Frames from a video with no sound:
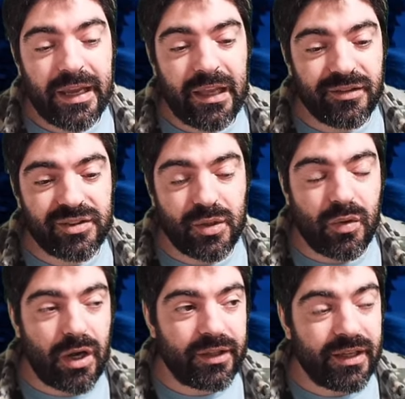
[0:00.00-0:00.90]
and so
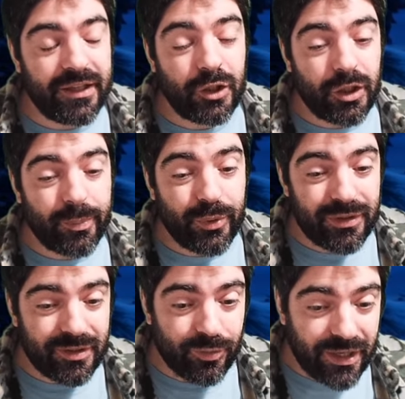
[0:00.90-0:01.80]
on, and you're going to
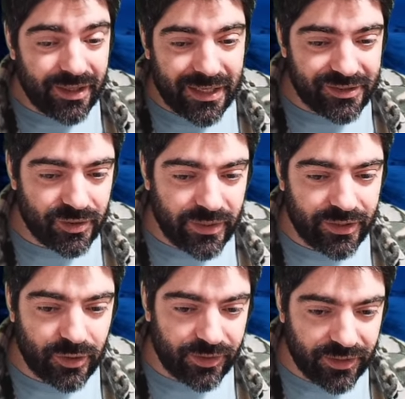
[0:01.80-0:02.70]
put Raider as a
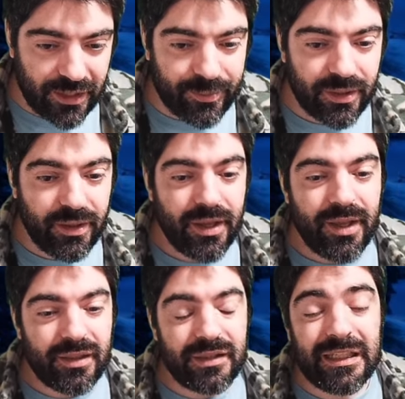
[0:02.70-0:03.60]
weight on them,
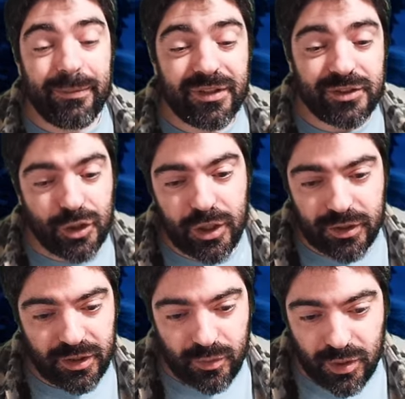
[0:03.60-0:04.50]
the team is not
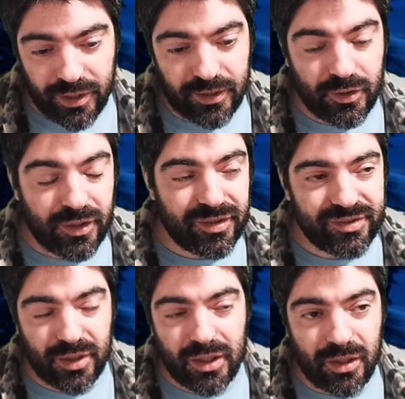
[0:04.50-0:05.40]
going to work. You're going to
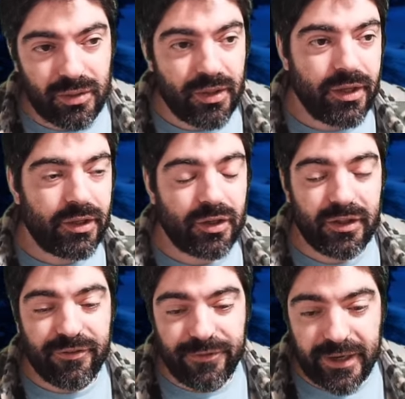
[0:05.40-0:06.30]
struggle, you're
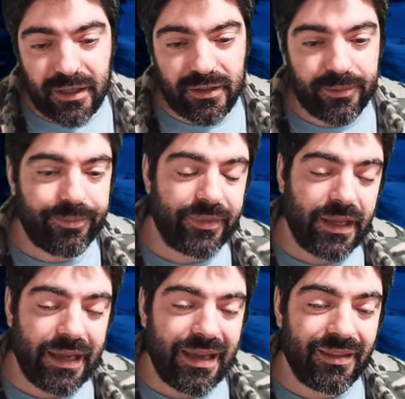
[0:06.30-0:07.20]
going to fail,
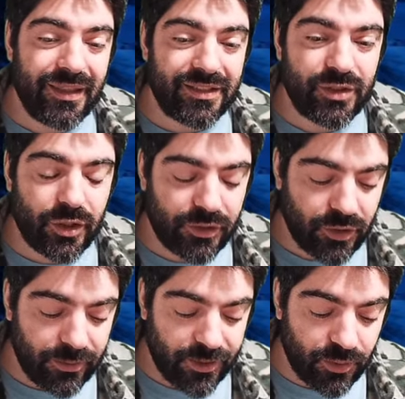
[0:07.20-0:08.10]
and that's not
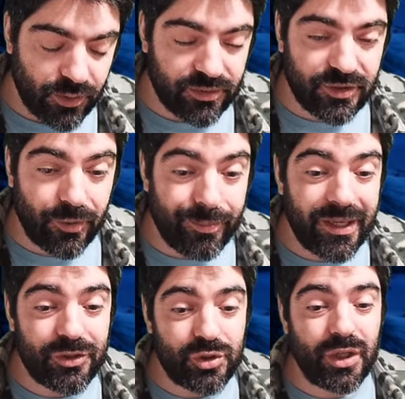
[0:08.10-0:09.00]
going to be good. So
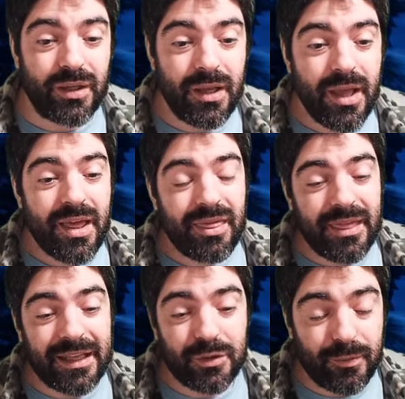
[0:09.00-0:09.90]
make sure
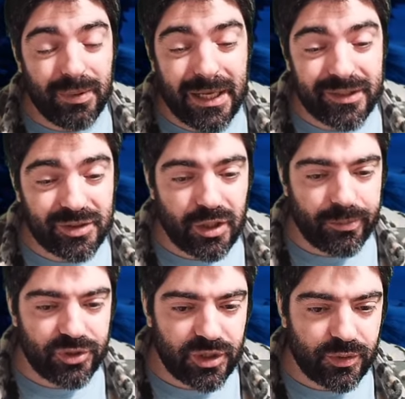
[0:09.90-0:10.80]
that you apply
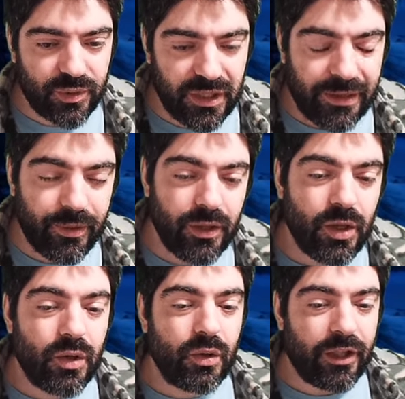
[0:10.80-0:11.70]
skirmisher to them.
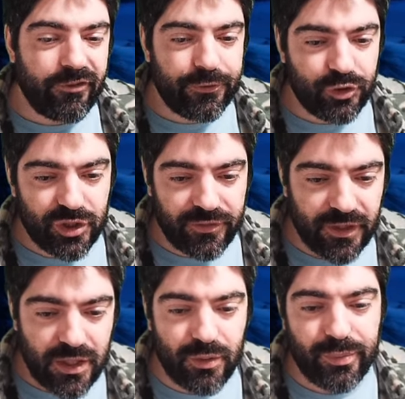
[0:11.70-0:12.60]
We'll have a future
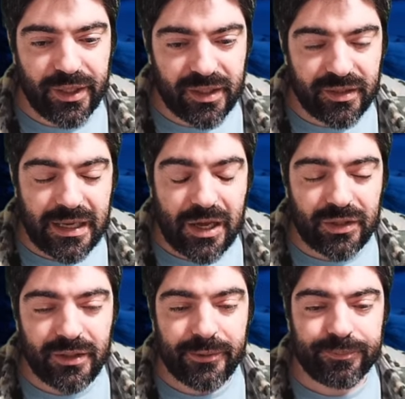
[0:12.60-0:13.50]
video breaking
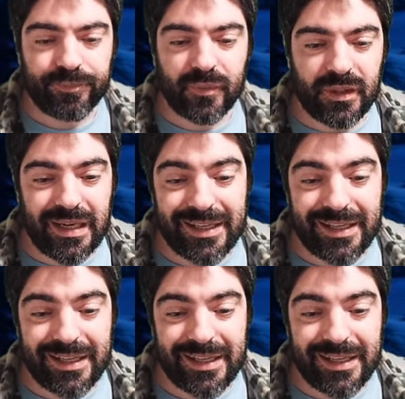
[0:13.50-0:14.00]
down the